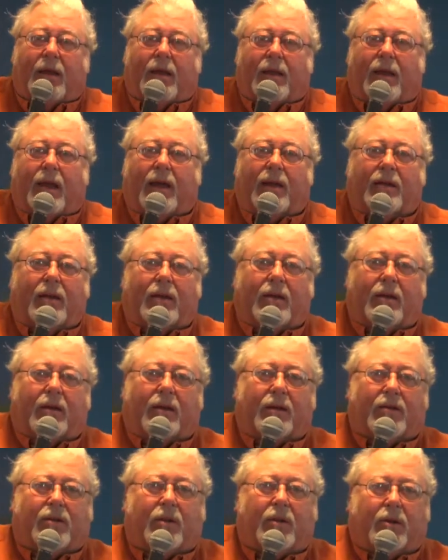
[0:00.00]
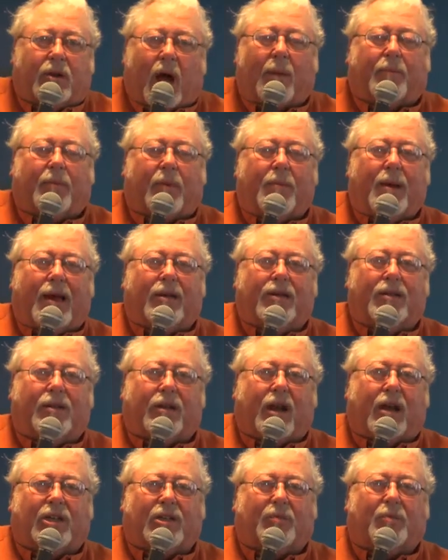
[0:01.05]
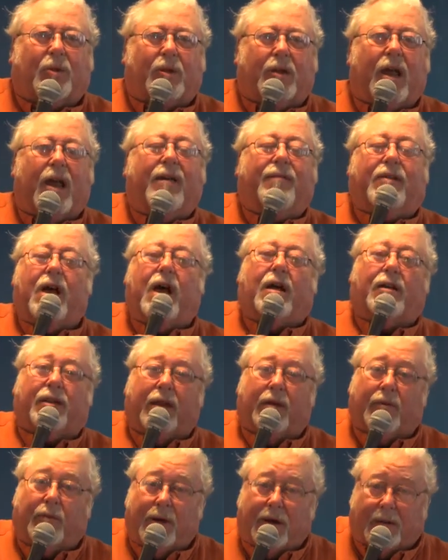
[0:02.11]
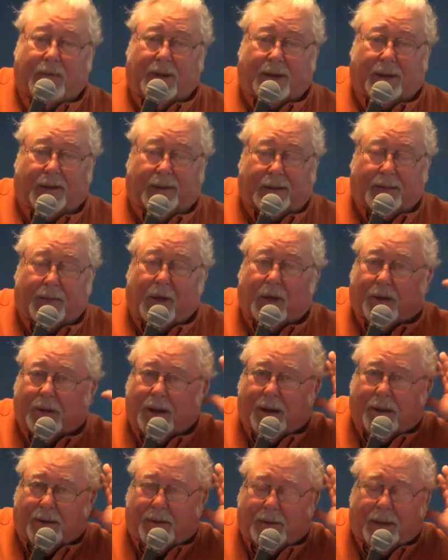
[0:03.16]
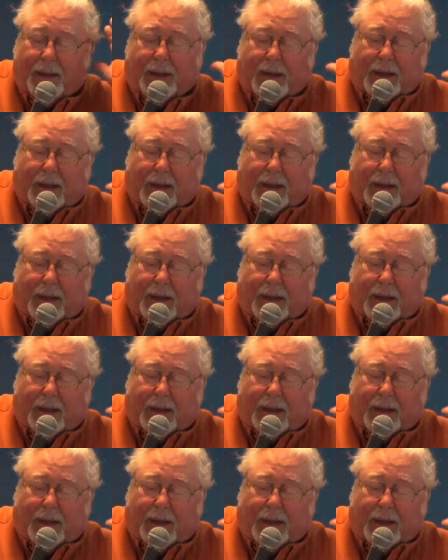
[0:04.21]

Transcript: than to, to, compromise the gospel and have God get rid of me. Come on now.